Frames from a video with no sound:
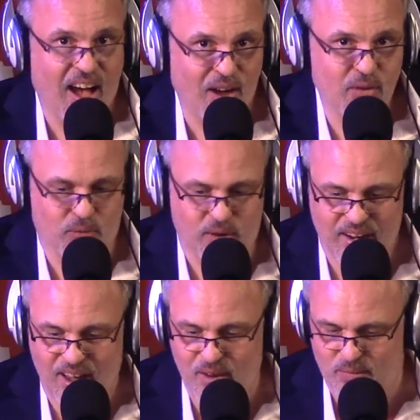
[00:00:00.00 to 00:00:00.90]
over and
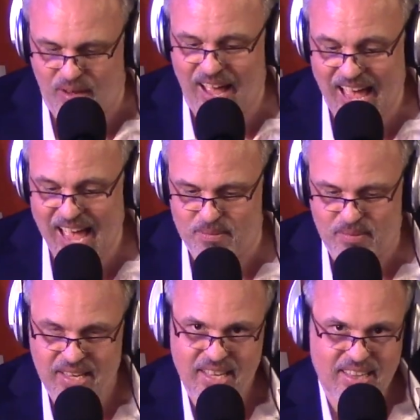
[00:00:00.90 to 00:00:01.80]
over I
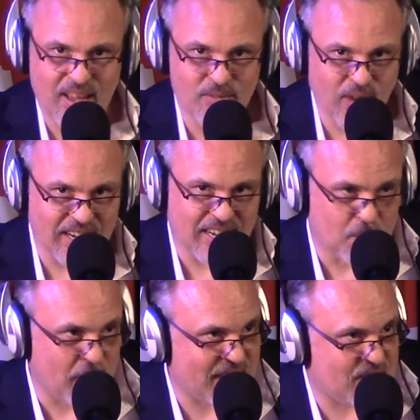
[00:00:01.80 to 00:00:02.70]
have. They're running it
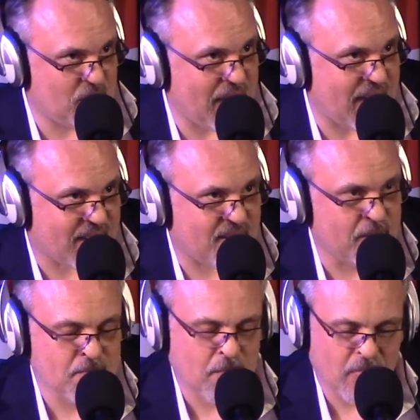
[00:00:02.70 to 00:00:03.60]
back to back
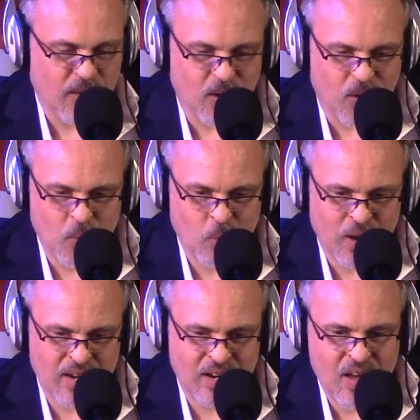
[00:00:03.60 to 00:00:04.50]
on one